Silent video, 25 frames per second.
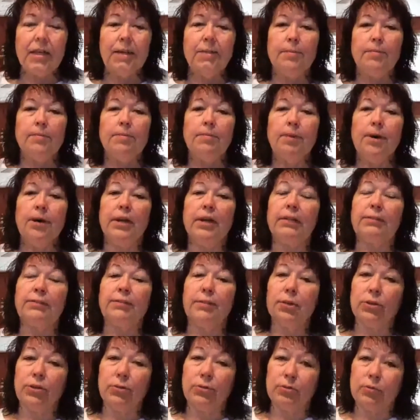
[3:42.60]
But if
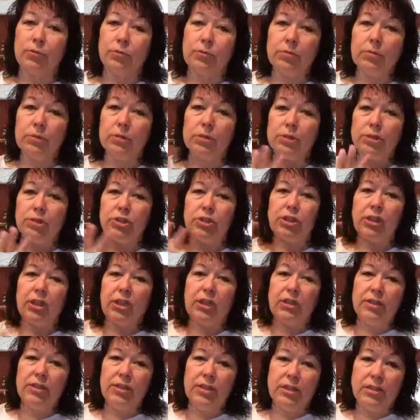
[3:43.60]
you're
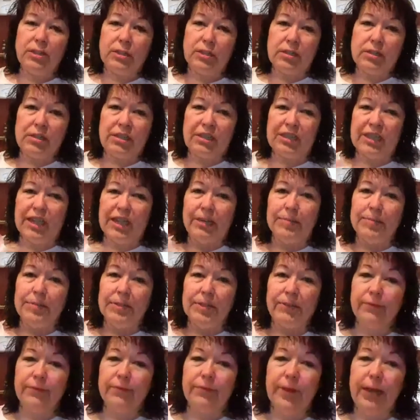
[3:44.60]
changing the depths
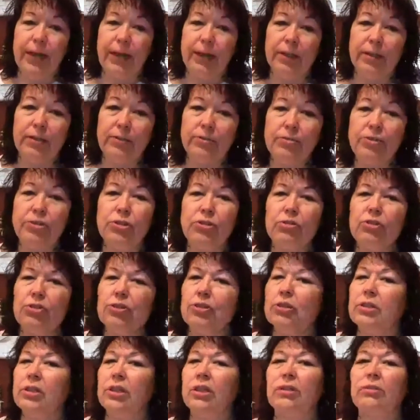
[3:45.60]
of values, you
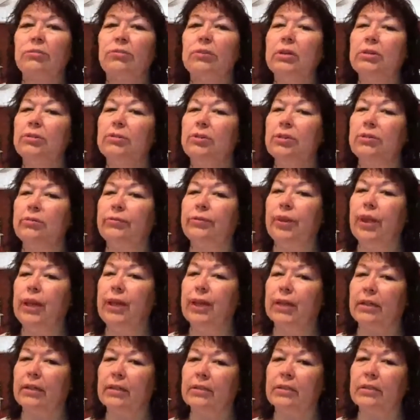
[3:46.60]
just kind of want to
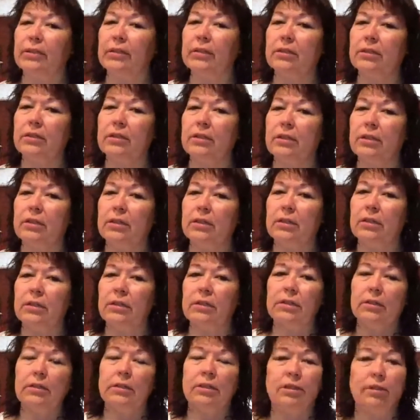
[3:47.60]
reflect.
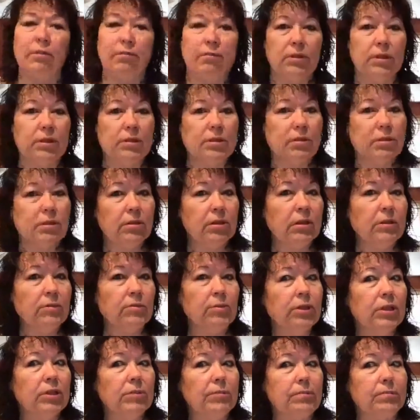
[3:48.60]
You don't necessarily
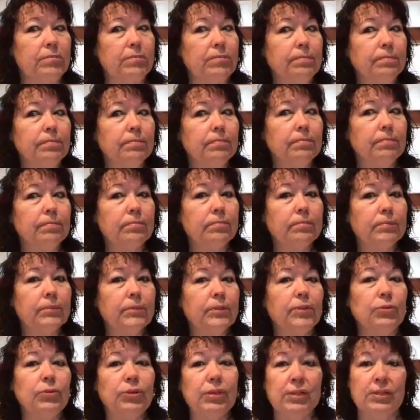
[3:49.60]
want to
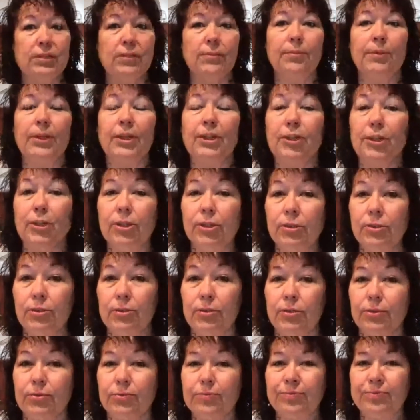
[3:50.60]
create something
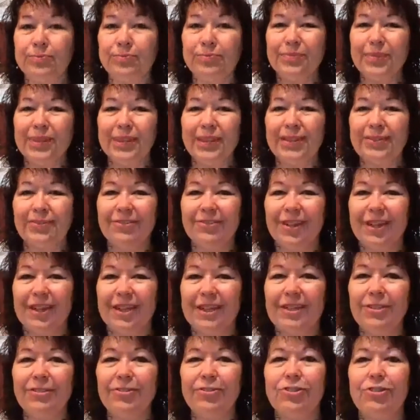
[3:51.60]
new,
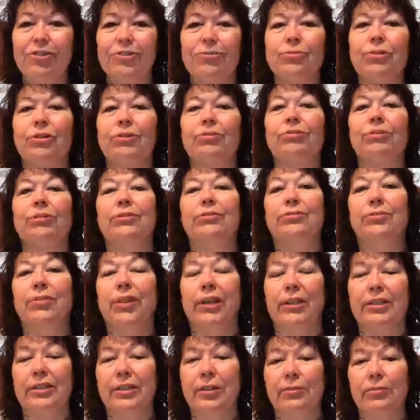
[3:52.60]
right? You just want to
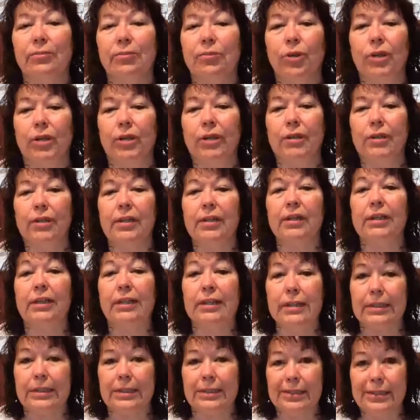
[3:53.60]
reflect on what
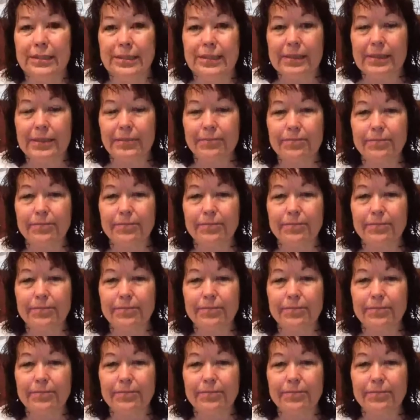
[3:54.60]
is.